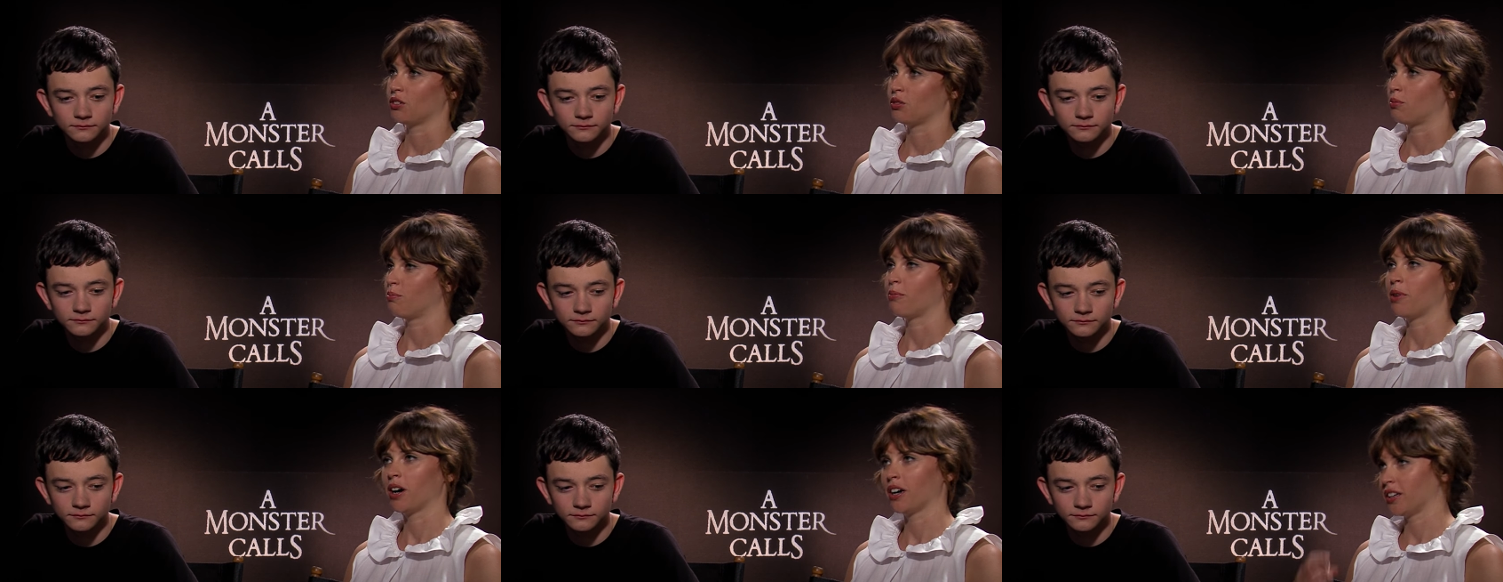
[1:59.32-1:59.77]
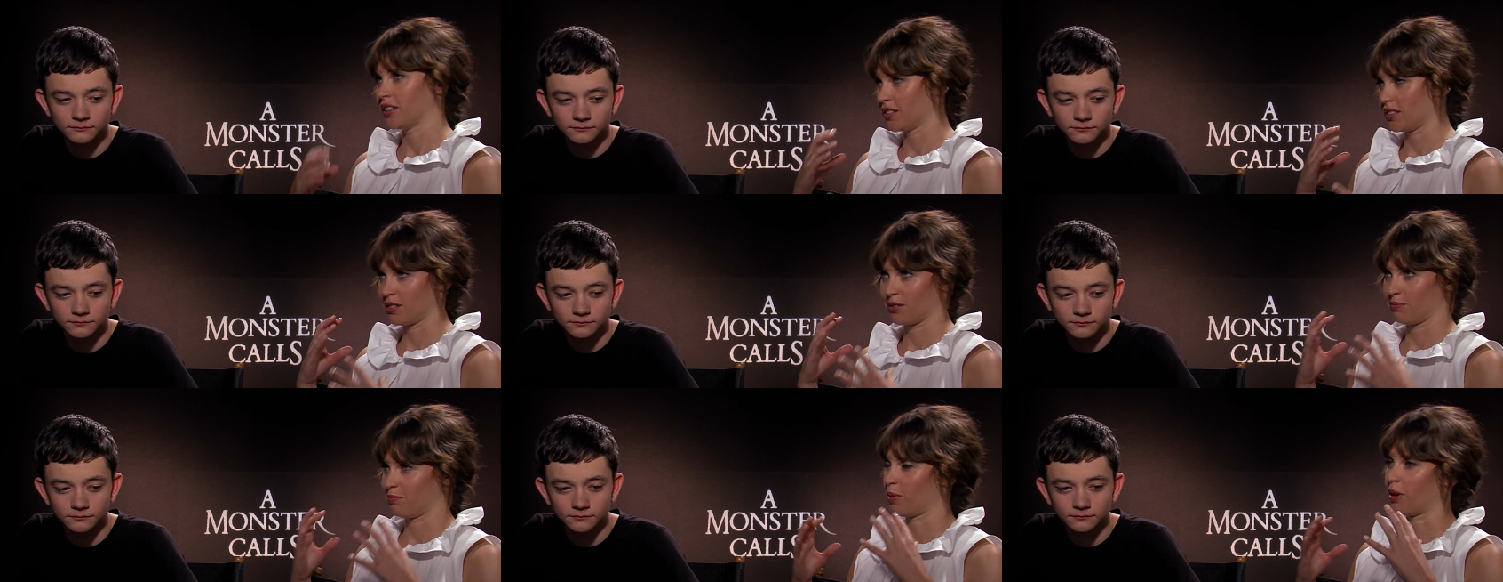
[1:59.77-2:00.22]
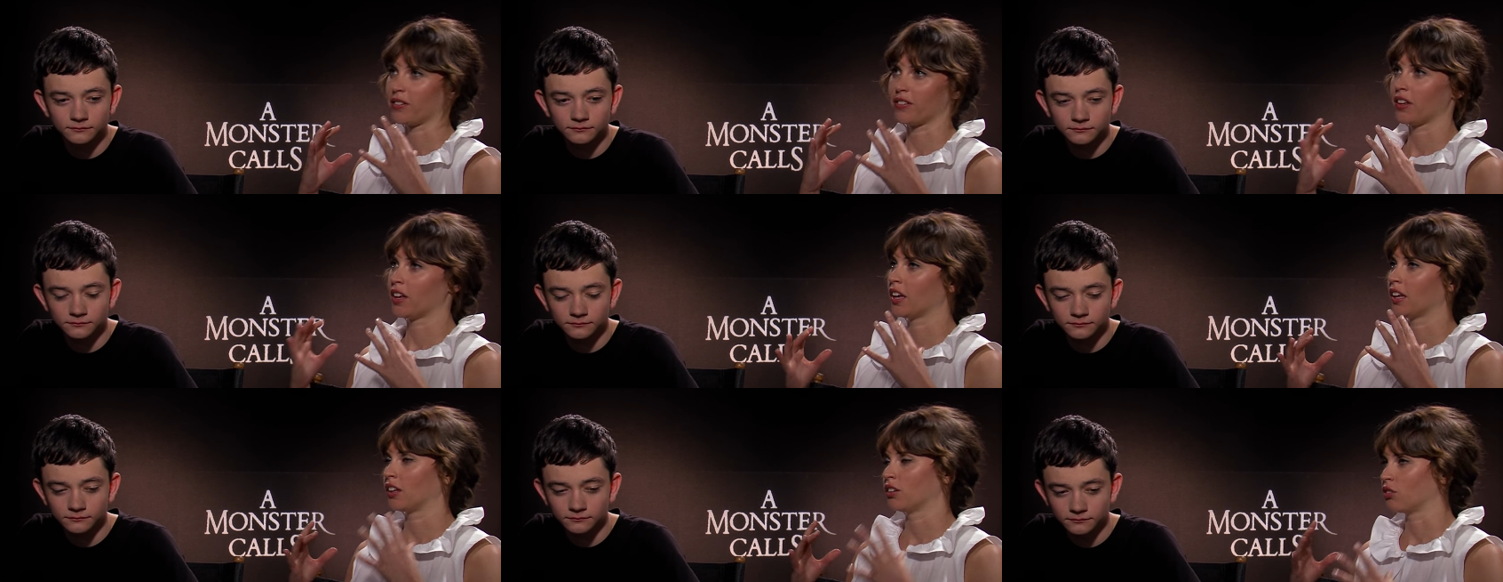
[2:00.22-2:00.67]
Speaker 1: your mind's
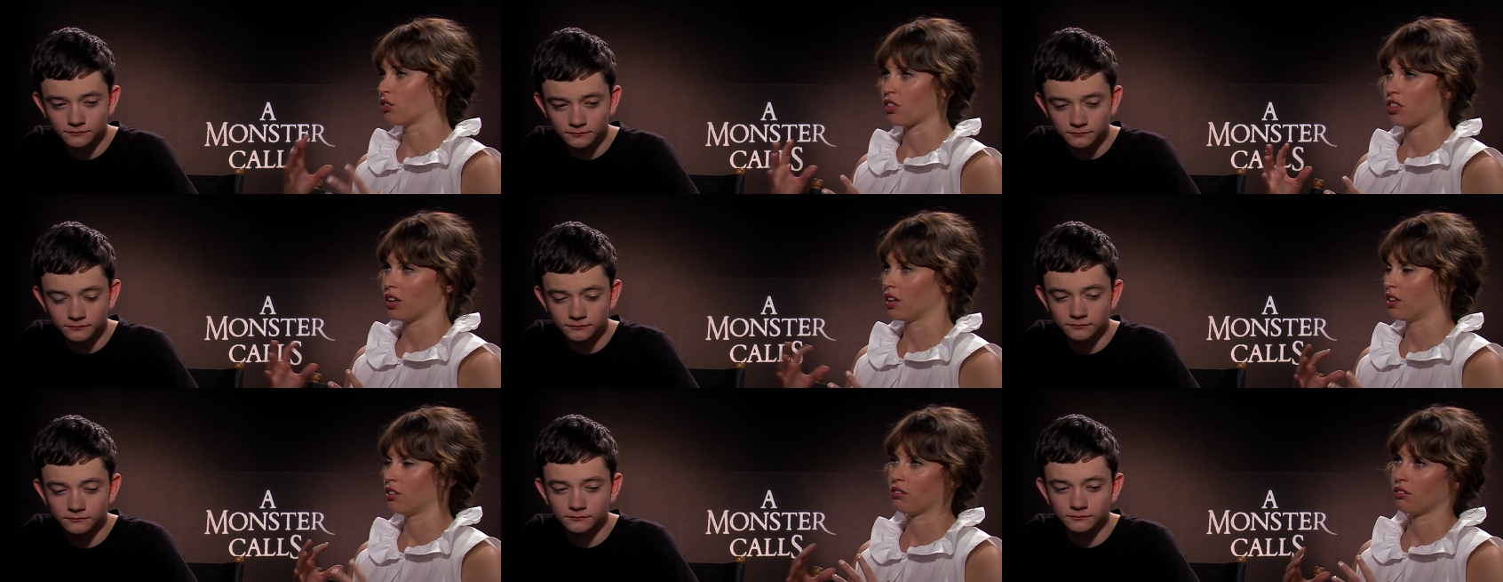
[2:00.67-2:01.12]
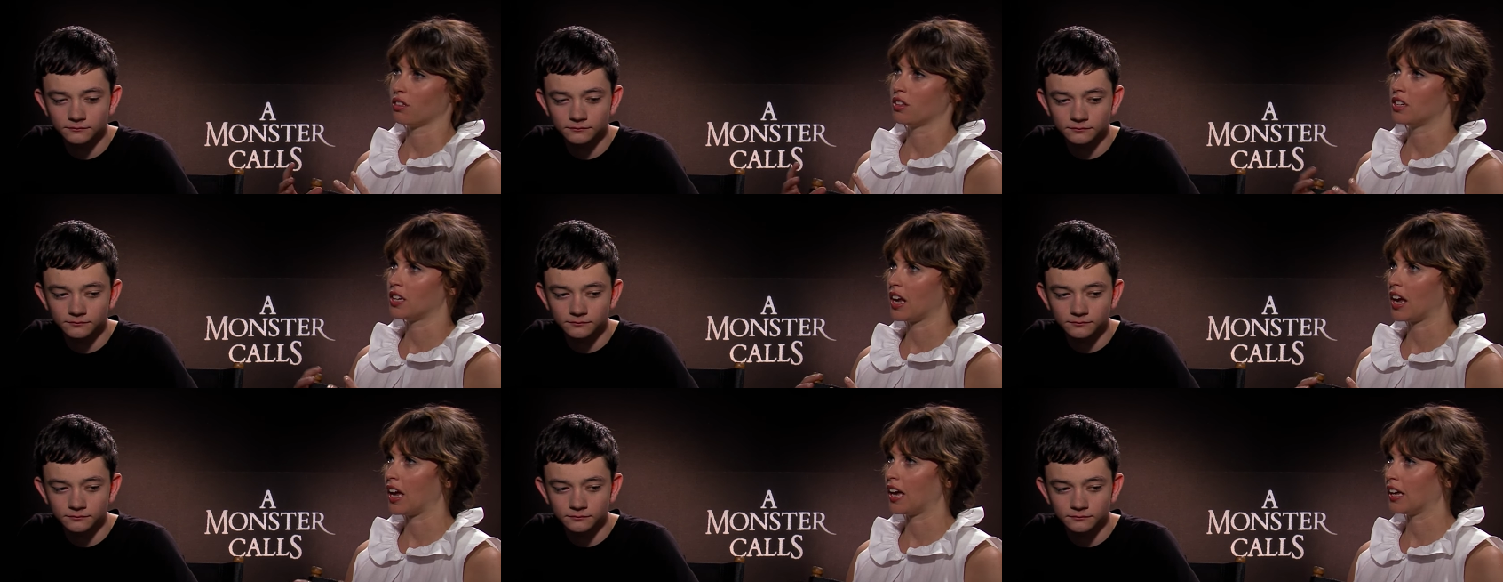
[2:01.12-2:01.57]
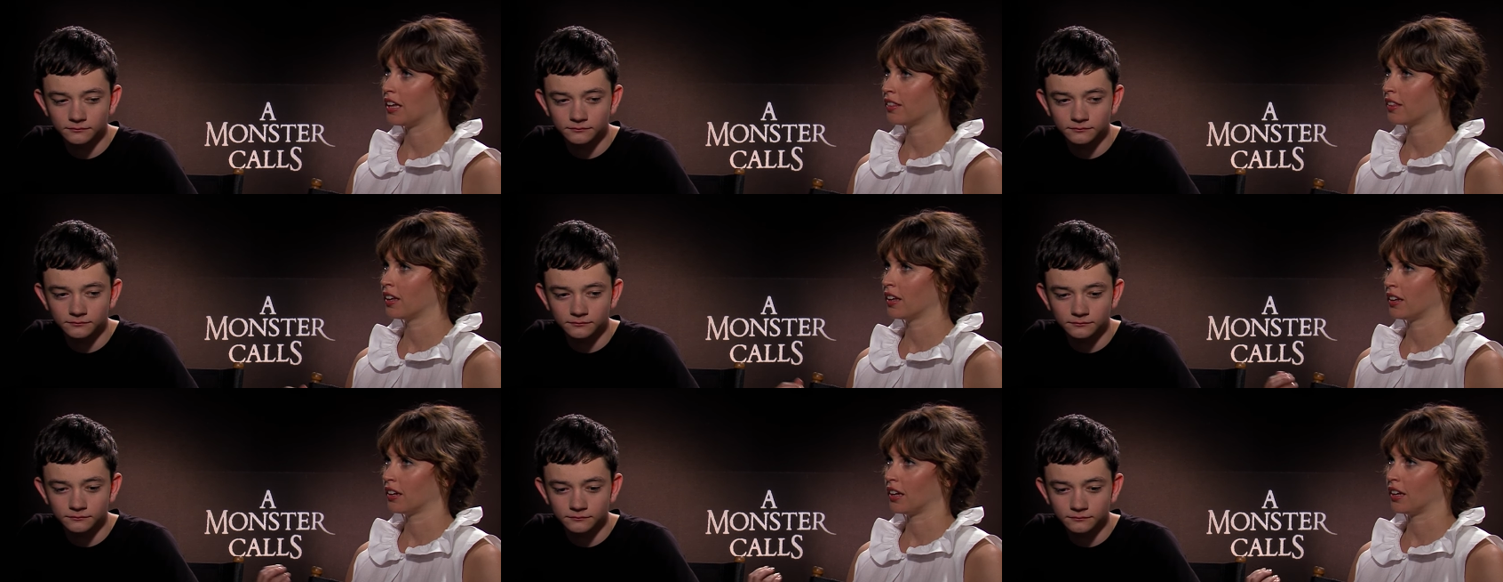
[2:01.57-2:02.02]
buzzing and you're thinking through the day and
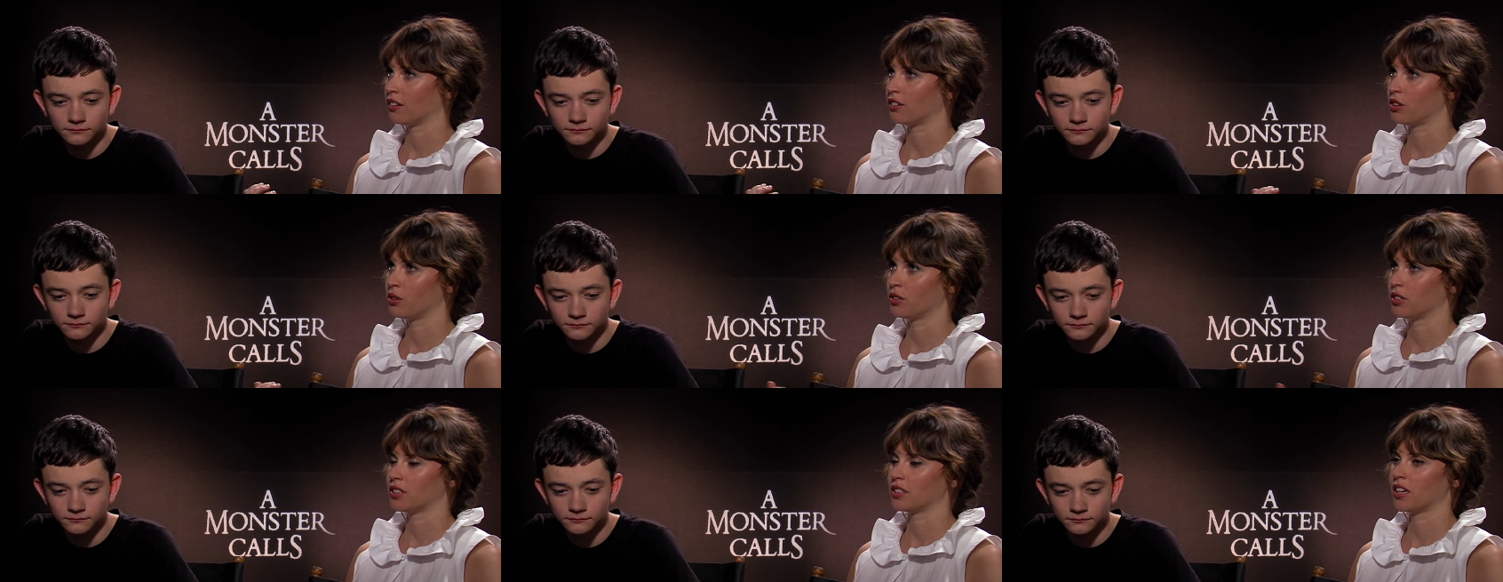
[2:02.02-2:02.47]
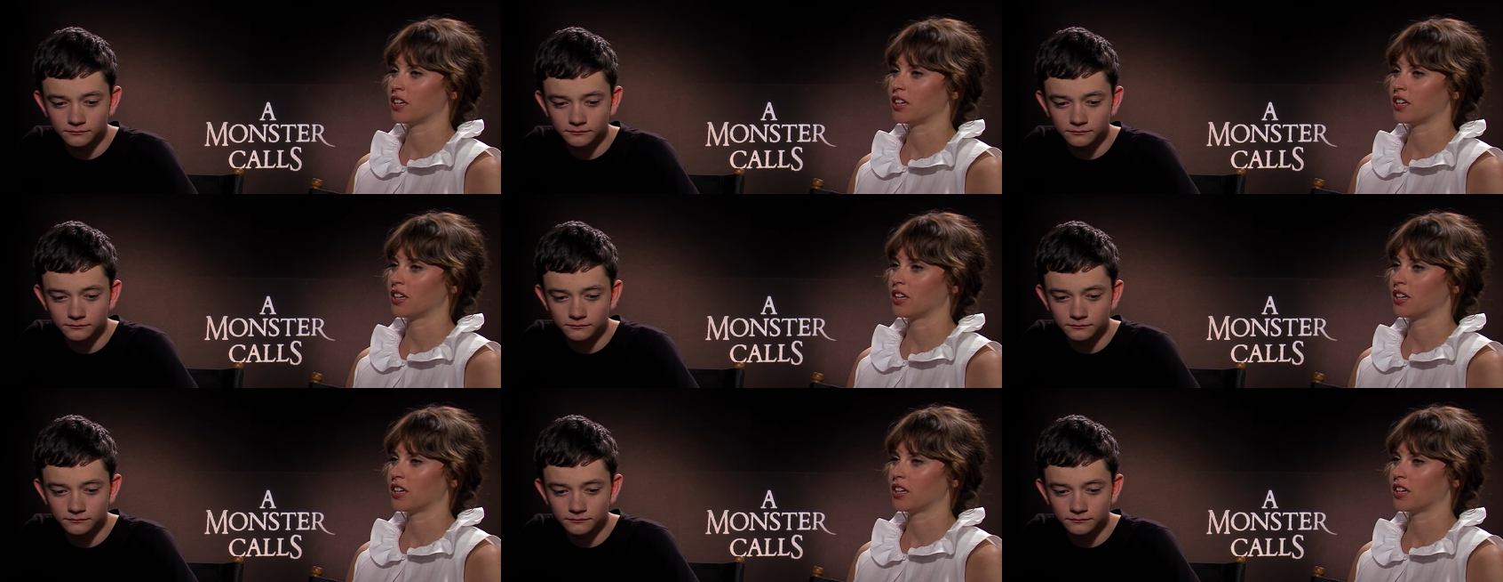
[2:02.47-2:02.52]
then as lewis